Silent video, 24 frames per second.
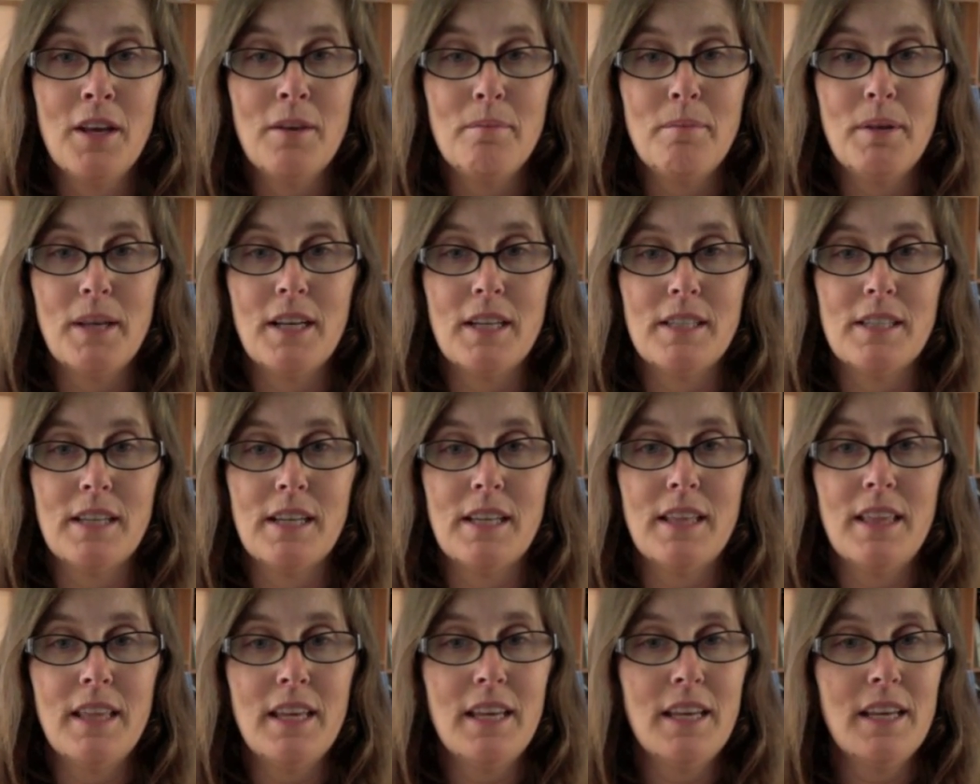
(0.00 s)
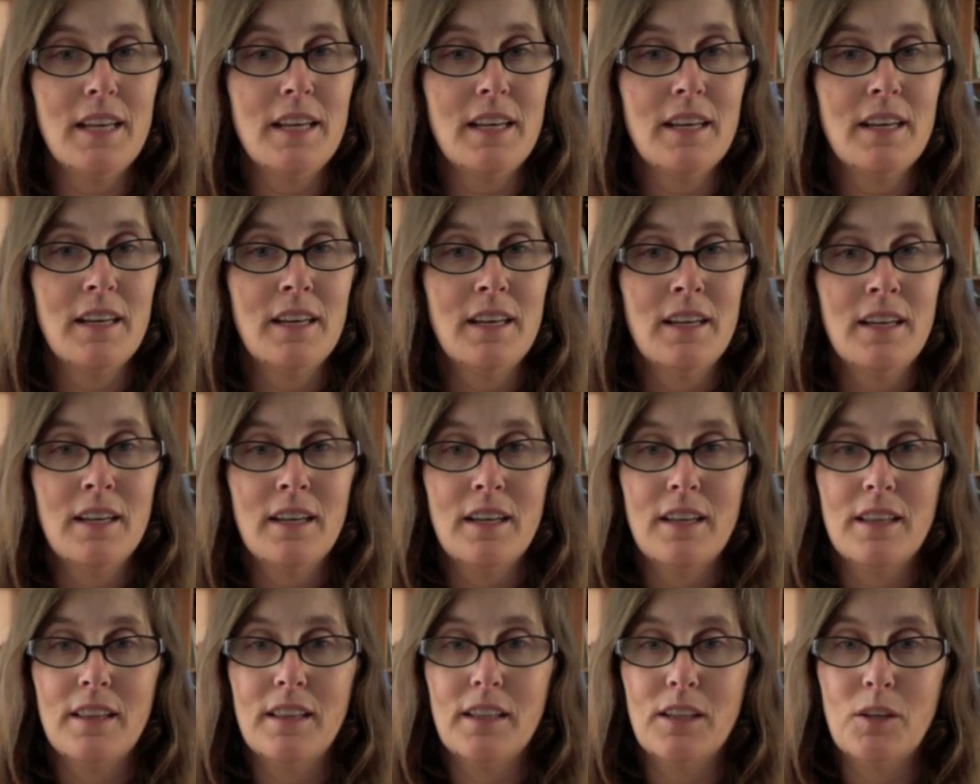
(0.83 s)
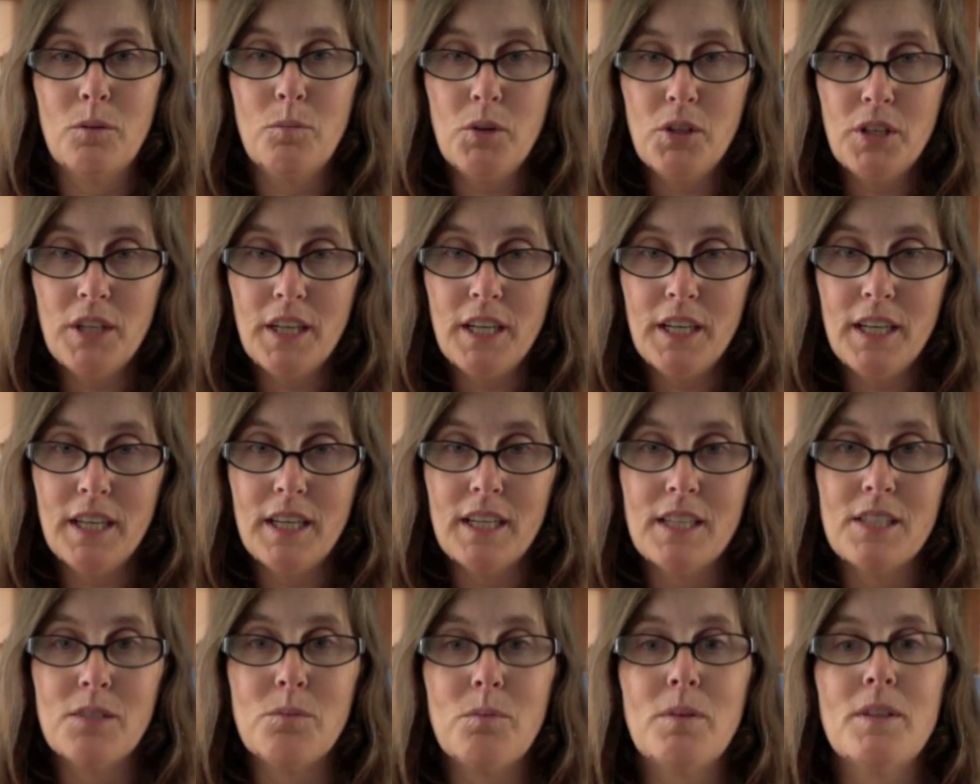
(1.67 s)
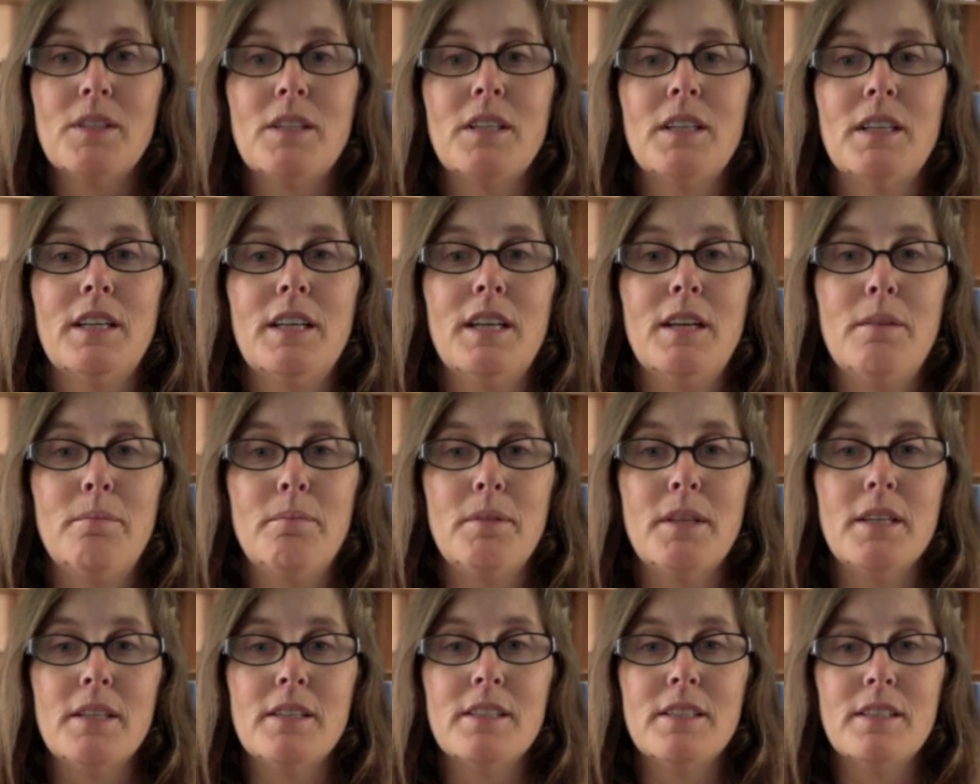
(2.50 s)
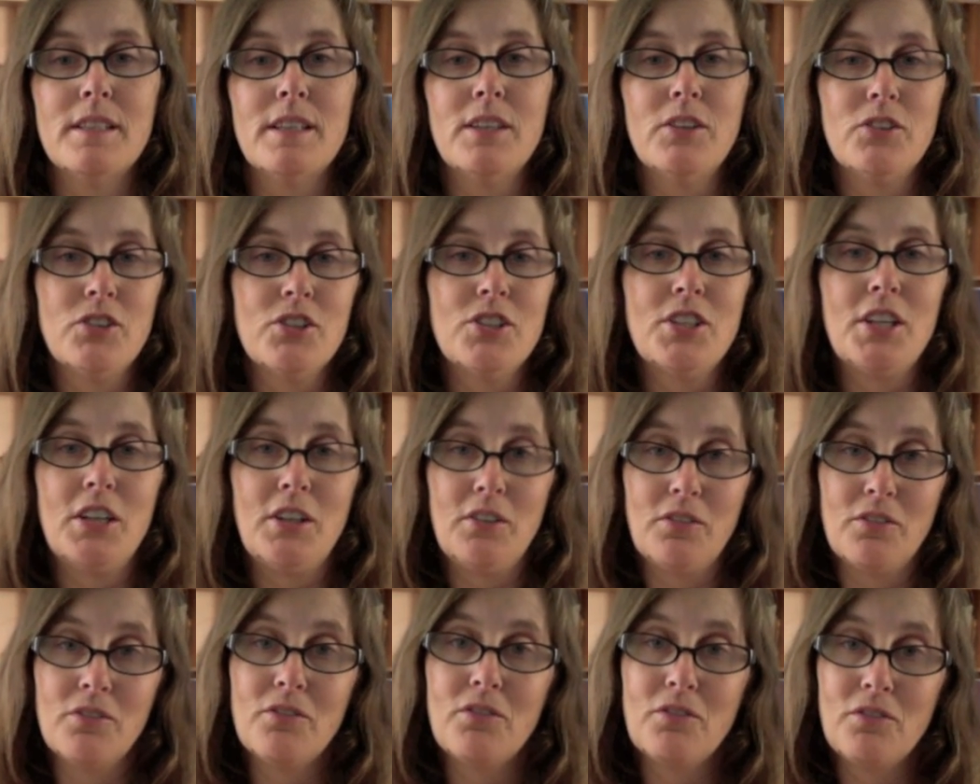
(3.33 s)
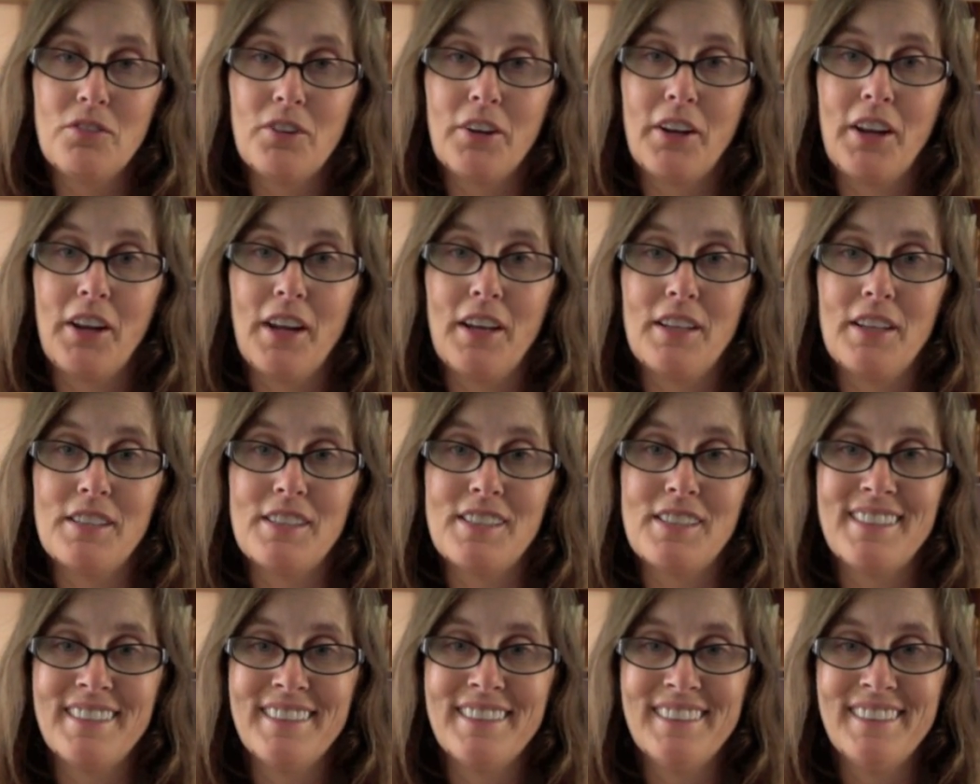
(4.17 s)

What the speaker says: because I think the community is what's going to keep this interesting for kids.